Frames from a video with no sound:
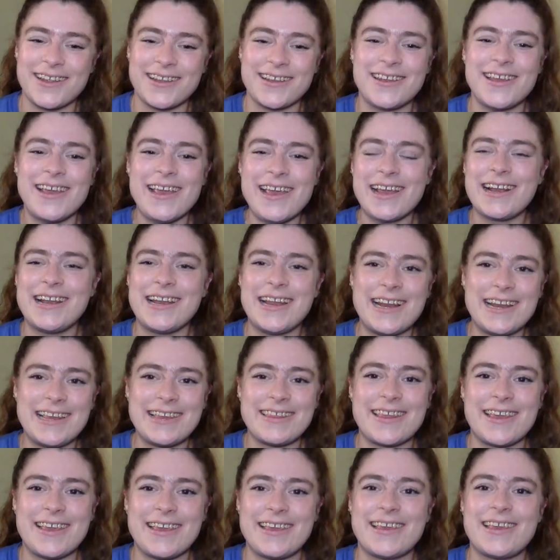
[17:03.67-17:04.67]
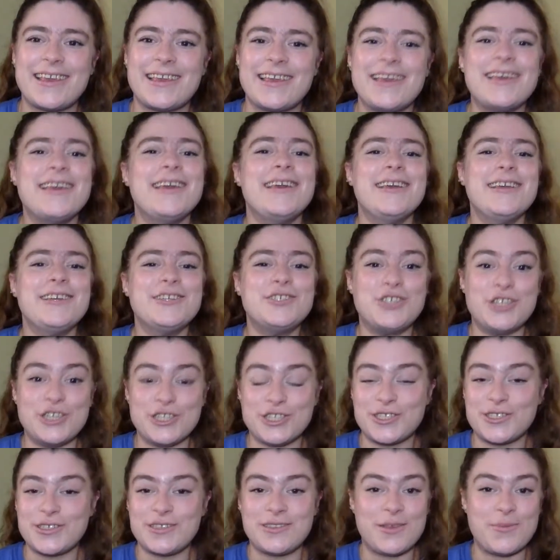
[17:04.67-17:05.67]
and clearly think
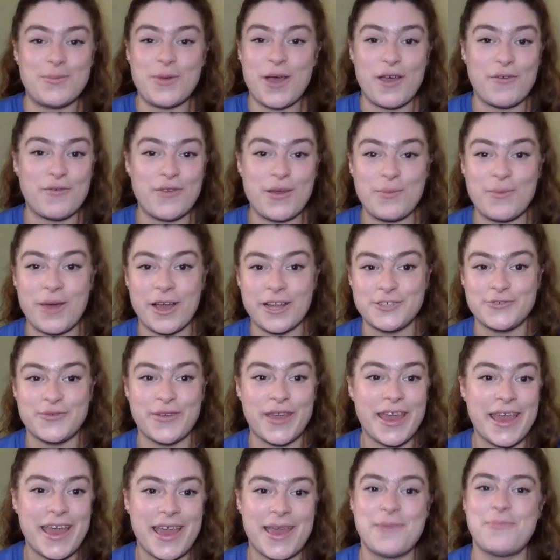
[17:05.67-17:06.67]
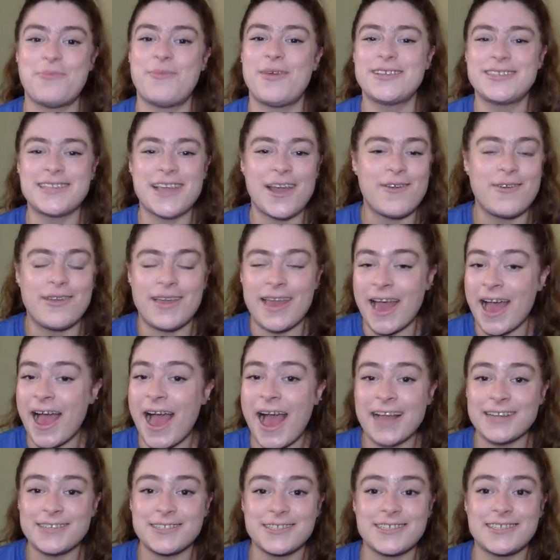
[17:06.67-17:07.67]
she's the perfect match for him. So yeah,
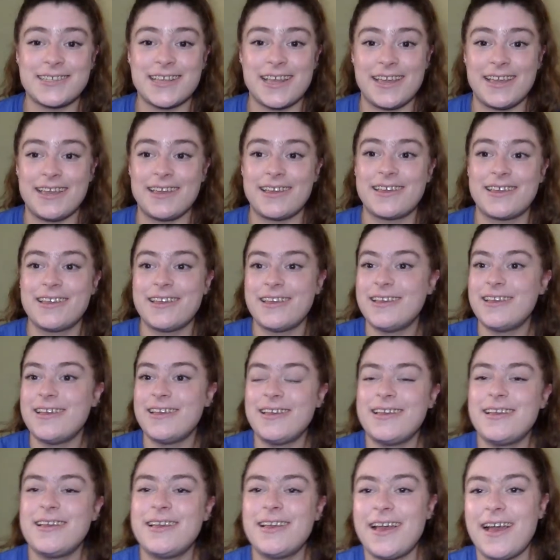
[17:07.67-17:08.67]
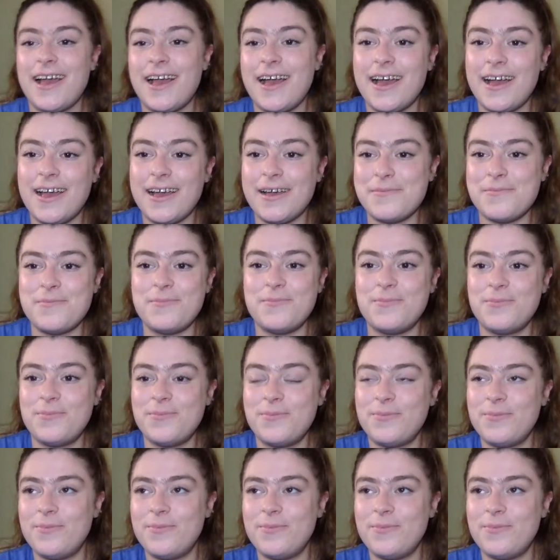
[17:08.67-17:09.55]
I just think what